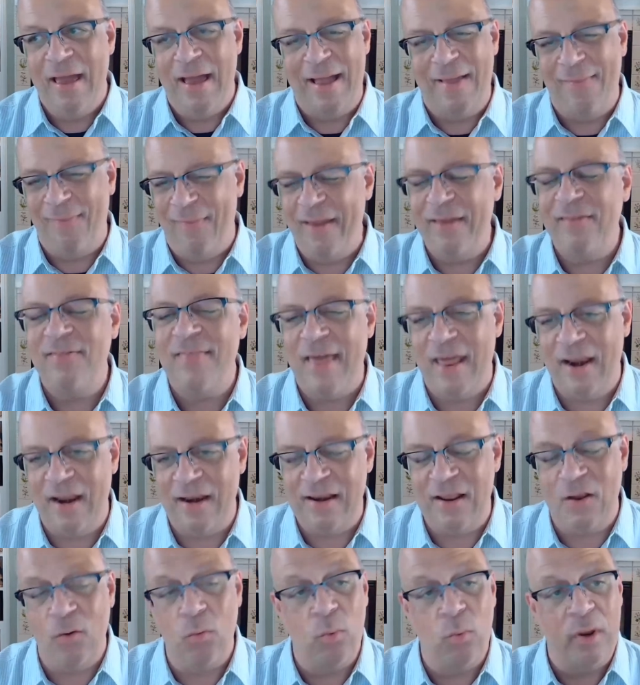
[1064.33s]
I like that
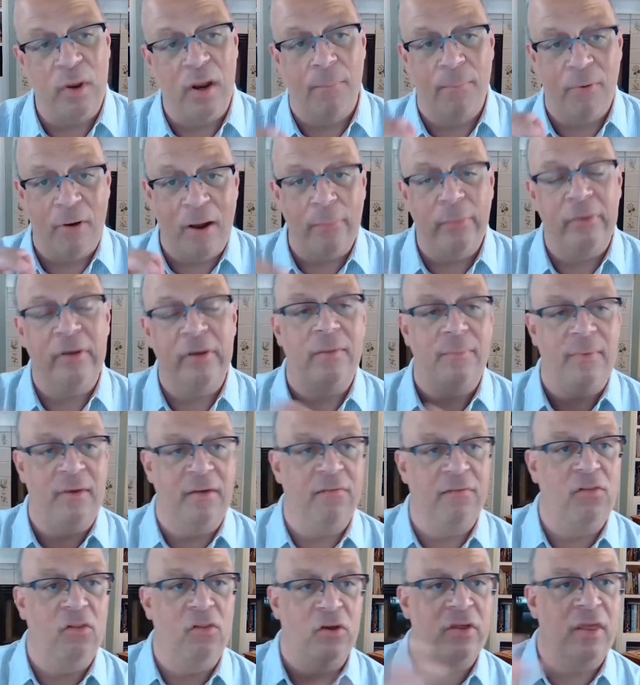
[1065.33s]
idea, and we are probably going
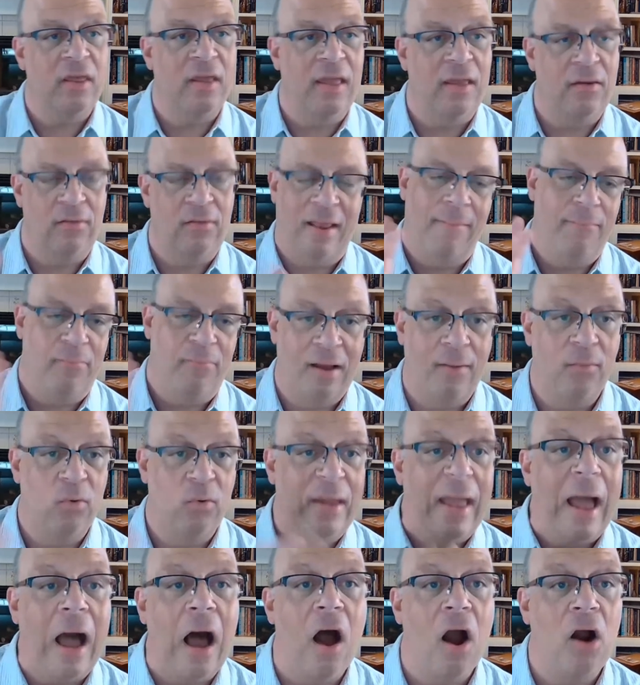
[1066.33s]
to be looking at, not probably,
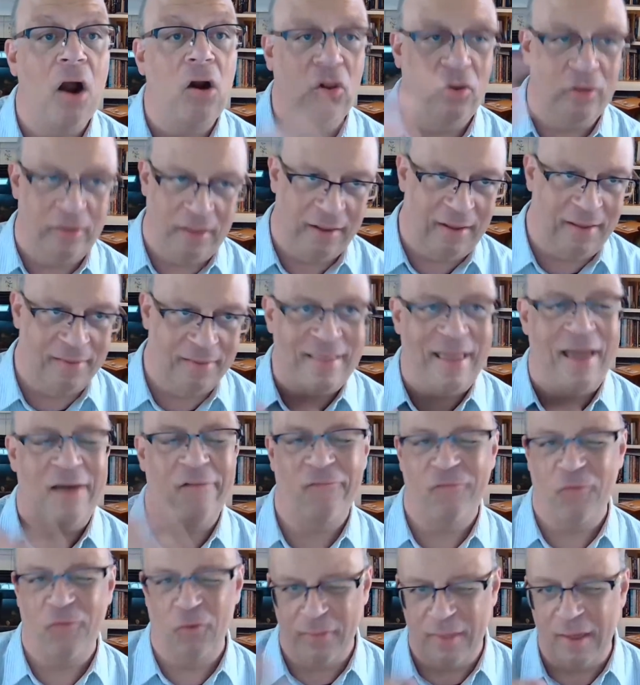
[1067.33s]
we are looking at
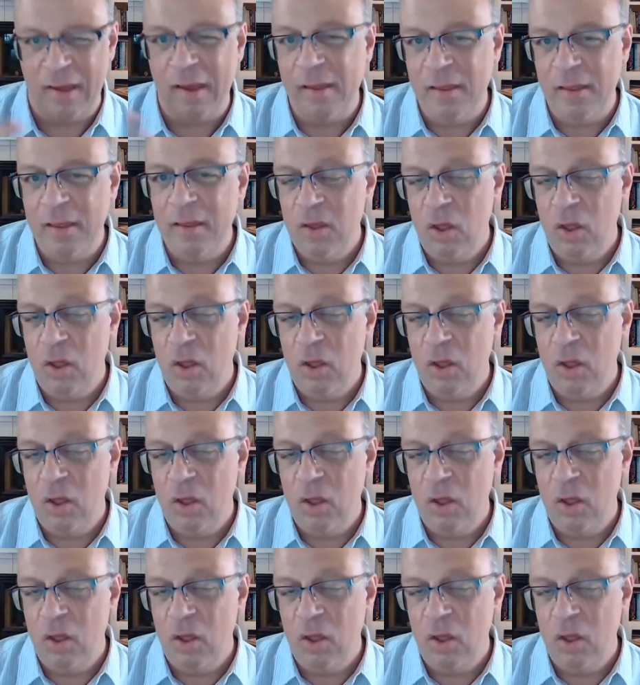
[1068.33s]
that for the